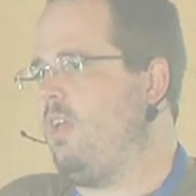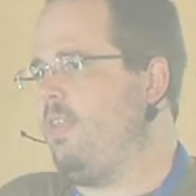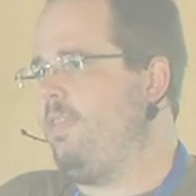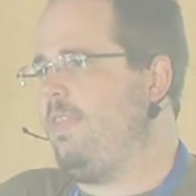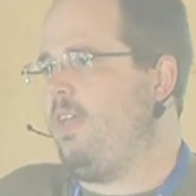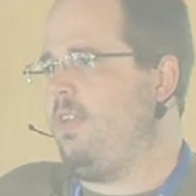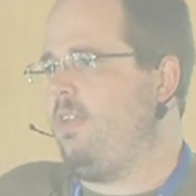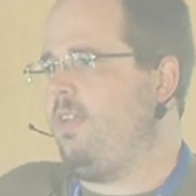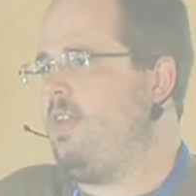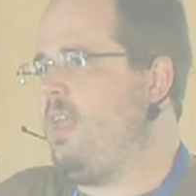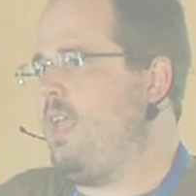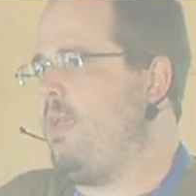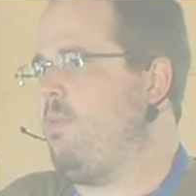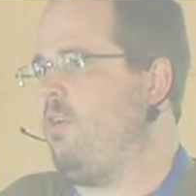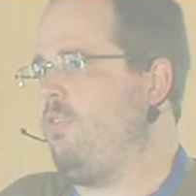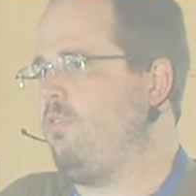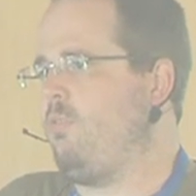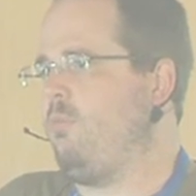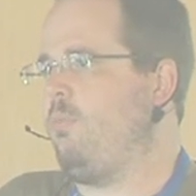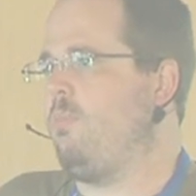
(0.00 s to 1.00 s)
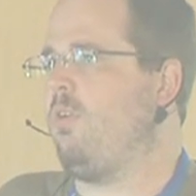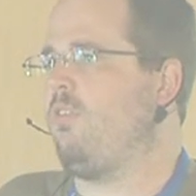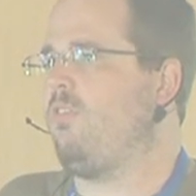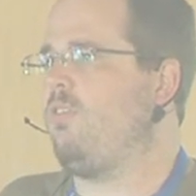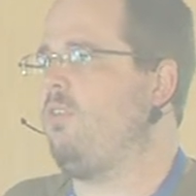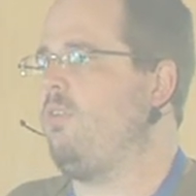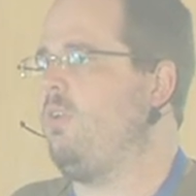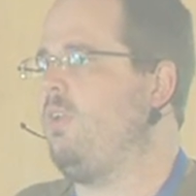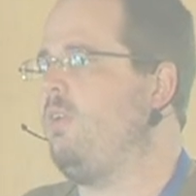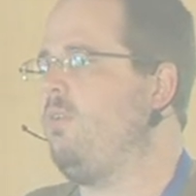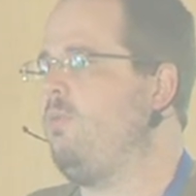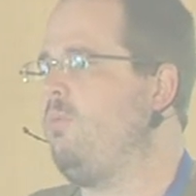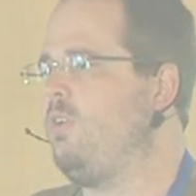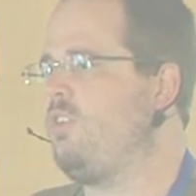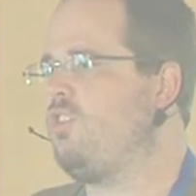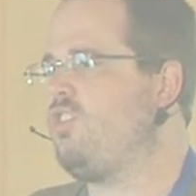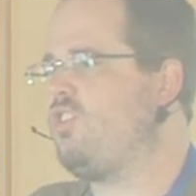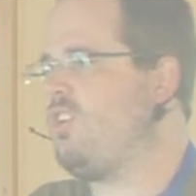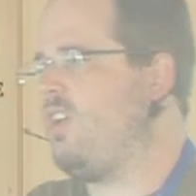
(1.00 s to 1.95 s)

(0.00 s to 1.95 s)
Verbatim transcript: and then the name of the repository, which